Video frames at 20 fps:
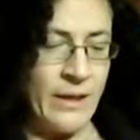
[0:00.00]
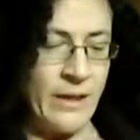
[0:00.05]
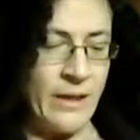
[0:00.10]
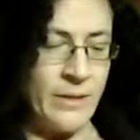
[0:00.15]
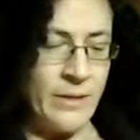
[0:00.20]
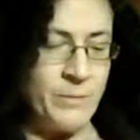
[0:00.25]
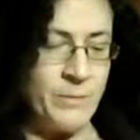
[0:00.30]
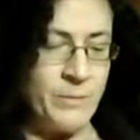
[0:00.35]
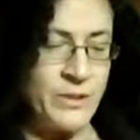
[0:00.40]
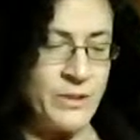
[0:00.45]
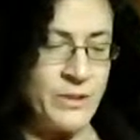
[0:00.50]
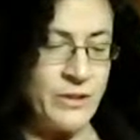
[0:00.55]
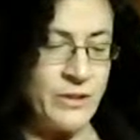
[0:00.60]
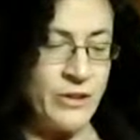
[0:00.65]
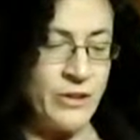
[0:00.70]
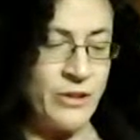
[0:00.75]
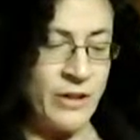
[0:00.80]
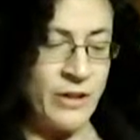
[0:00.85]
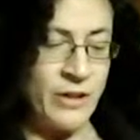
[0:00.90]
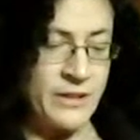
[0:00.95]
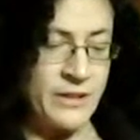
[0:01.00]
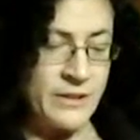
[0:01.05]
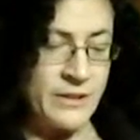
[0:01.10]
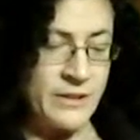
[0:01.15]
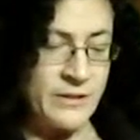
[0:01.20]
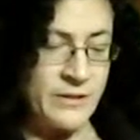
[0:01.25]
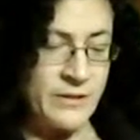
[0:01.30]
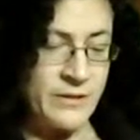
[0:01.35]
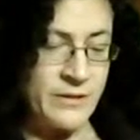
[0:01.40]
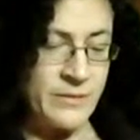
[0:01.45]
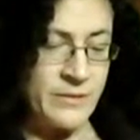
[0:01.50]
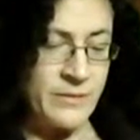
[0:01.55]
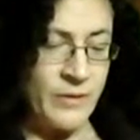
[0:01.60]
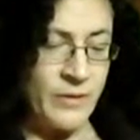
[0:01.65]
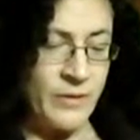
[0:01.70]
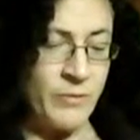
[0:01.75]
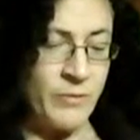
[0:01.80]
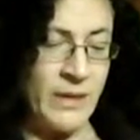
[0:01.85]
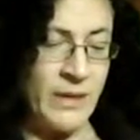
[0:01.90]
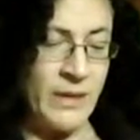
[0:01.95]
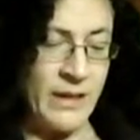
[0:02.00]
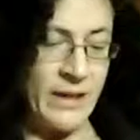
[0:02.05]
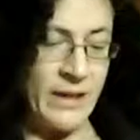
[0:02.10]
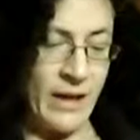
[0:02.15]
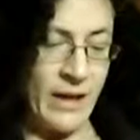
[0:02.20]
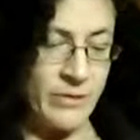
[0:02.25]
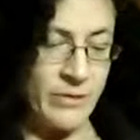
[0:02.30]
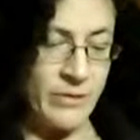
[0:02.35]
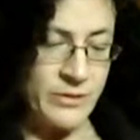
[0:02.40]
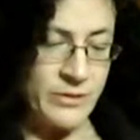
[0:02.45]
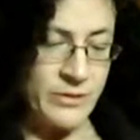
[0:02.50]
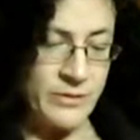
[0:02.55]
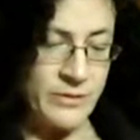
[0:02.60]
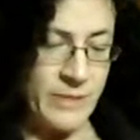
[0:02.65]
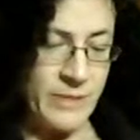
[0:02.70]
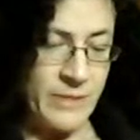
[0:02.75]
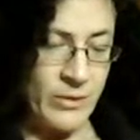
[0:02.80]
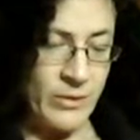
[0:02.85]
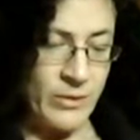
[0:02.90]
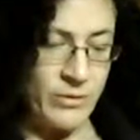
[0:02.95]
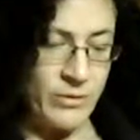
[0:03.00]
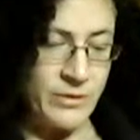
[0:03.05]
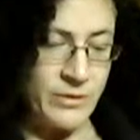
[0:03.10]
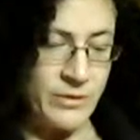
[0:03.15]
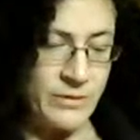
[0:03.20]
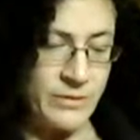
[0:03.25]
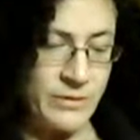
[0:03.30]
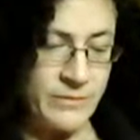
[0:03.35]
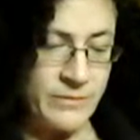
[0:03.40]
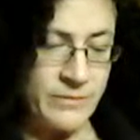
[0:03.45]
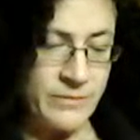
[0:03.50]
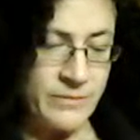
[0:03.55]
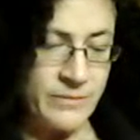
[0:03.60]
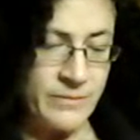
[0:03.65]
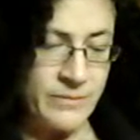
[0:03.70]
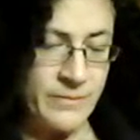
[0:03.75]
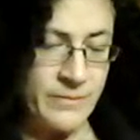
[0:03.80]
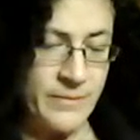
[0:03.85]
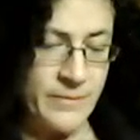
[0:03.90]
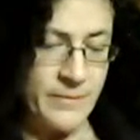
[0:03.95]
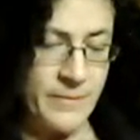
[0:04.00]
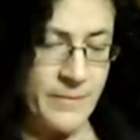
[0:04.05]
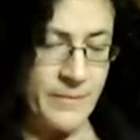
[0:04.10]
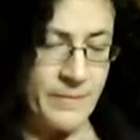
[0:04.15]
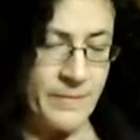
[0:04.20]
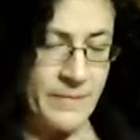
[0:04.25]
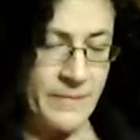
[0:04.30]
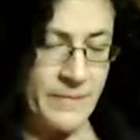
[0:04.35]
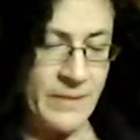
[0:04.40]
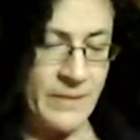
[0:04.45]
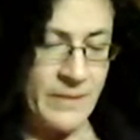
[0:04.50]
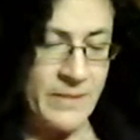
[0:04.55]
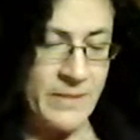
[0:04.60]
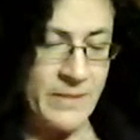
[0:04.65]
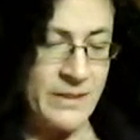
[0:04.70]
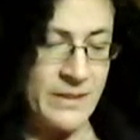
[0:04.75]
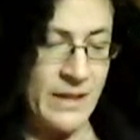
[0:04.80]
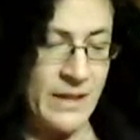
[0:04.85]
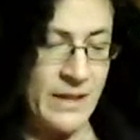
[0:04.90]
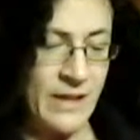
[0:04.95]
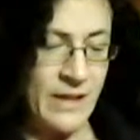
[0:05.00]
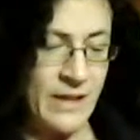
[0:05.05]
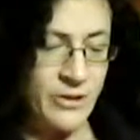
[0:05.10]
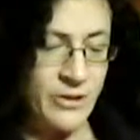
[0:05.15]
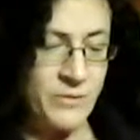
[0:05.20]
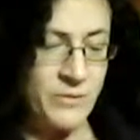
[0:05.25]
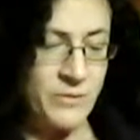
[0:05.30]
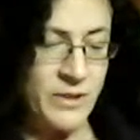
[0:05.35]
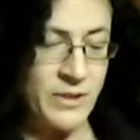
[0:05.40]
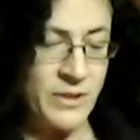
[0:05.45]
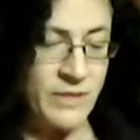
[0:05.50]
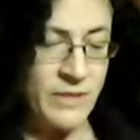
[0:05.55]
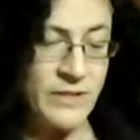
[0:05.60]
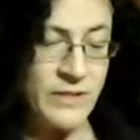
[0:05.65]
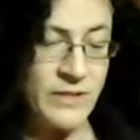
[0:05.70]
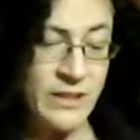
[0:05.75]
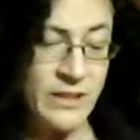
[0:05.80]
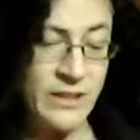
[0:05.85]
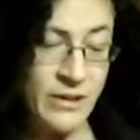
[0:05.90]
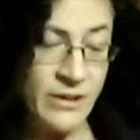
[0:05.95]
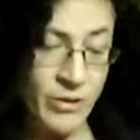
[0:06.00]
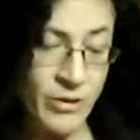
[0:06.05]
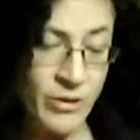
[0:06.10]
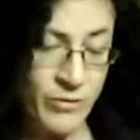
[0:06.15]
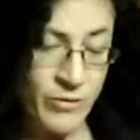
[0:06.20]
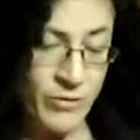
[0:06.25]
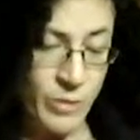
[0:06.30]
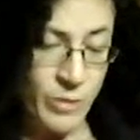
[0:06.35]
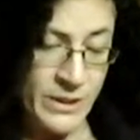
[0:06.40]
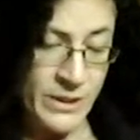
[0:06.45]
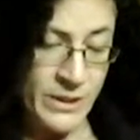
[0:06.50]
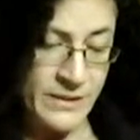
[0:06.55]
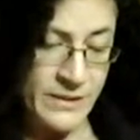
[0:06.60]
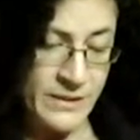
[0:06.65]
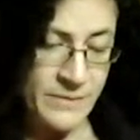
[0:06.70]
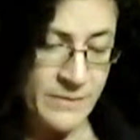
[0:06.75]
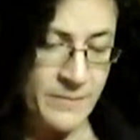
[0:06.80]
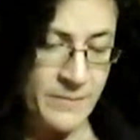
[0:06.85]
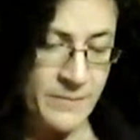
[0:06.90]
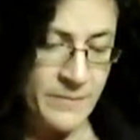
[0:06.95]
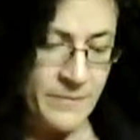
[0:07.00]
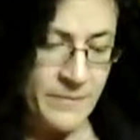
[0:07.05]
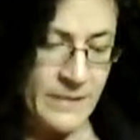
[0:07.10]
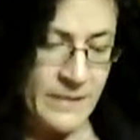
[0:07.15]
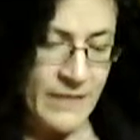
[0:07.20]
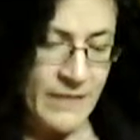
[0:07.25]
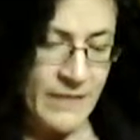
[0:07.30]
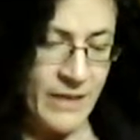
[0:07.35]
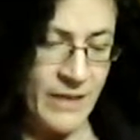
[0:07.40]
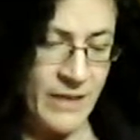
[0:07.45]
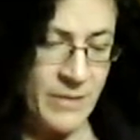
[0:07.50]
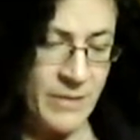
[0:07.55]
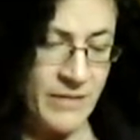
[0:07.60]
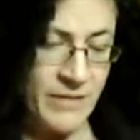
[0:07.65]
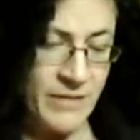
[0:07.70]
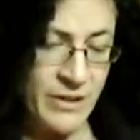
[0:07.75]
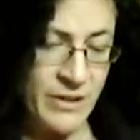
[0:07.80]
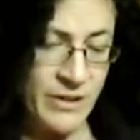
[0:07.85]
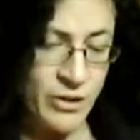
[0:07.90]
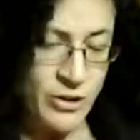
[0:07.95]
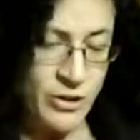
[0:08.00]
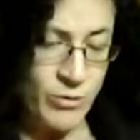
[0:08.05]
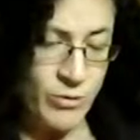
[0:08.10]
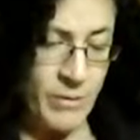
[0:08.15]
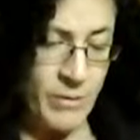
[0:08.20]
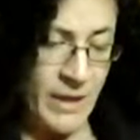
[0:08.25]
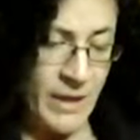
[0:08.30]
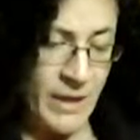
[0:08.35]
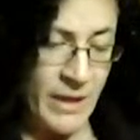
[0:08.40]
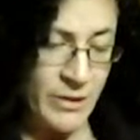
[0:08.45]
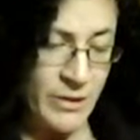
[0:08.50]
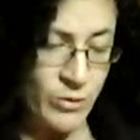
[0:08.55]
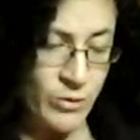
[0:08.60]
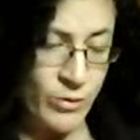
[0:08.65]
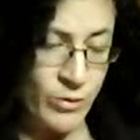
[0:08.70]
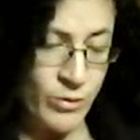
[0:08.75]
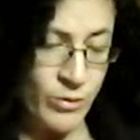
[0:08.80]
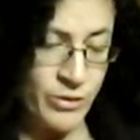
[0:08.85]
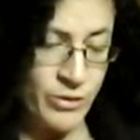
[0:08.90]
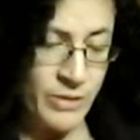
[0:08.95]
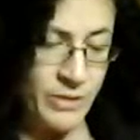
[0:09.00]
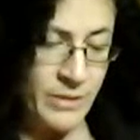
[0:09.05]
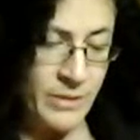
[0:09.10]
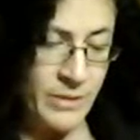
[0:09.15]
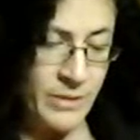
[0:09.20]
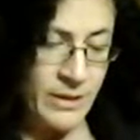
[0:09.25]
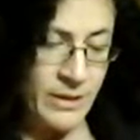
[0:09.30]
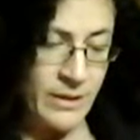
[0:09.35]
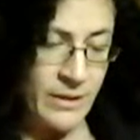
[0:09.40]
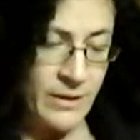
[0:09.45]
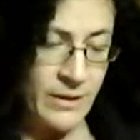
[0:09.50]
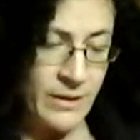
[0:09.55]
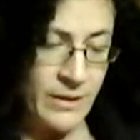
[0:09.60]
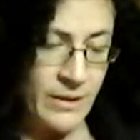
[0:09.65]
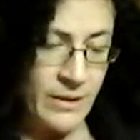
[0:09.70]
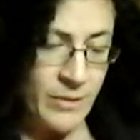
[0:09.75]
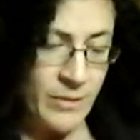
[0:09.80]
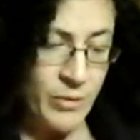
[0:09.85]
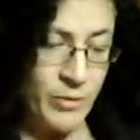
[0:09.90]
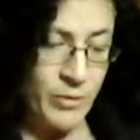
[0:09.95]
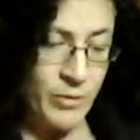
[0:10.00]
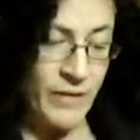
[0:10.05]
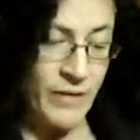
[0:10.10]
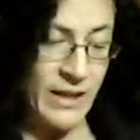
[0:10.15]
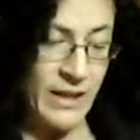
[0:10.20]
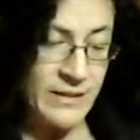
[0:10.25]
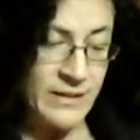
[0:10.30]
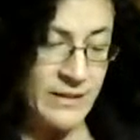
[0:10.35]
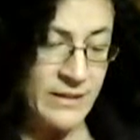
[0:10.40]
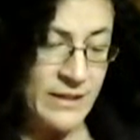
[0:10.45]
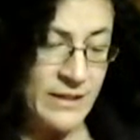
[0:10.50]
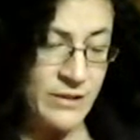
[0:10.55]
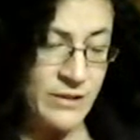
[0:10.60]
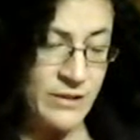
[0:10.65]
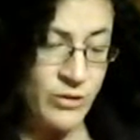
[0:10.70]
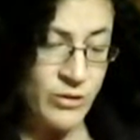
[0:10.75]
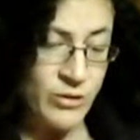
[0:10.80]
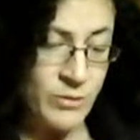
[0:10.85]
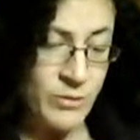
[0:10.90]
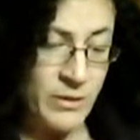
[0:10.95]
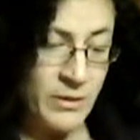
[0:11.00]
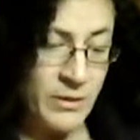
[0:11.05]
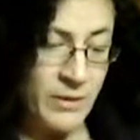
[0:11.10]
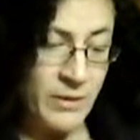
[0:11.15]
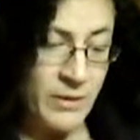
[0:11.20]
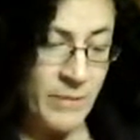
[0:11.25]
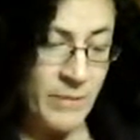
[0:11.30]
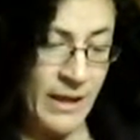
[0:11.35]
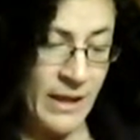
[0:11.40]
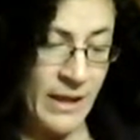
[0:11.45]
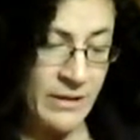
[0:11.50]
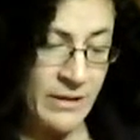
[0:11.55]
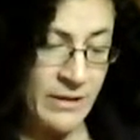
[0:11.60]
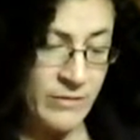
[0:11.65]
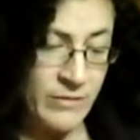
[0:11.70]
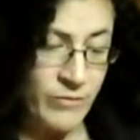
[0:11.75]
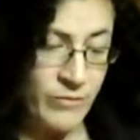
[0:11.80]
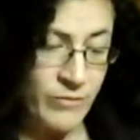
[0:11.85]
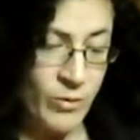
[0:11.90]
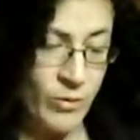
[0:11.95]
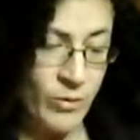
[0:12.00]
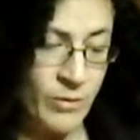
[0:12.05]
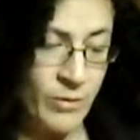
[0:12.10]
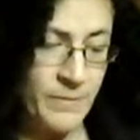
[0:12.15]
Mr. Jaundice of Bleak House, my lord, Mr. Kenge observed in a low voice, if I may venture to remind your lordship, provides a suitable companion for